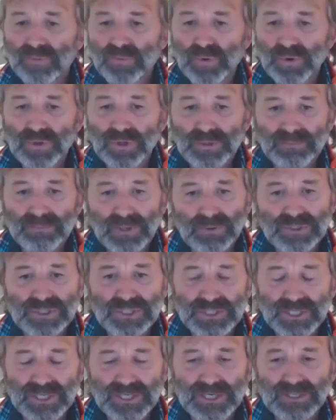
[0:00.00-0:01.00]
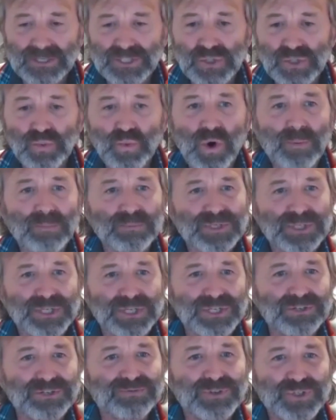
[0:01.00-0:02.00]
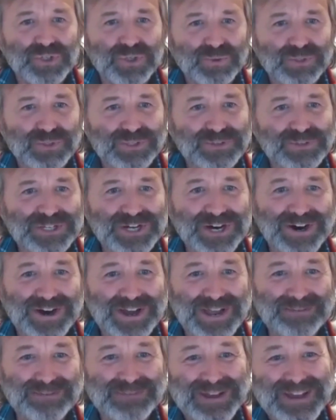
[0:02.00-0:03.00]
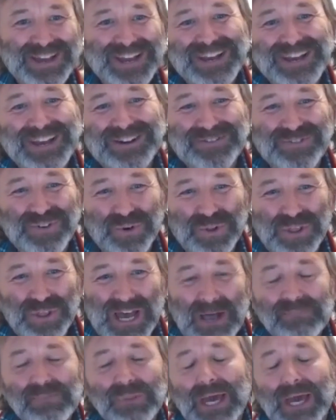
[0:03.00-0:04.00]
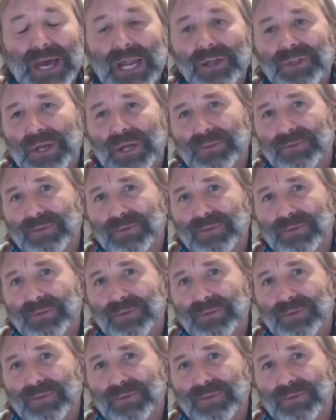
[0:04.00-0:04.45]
one of the most swamped individuals at the time for that. And I think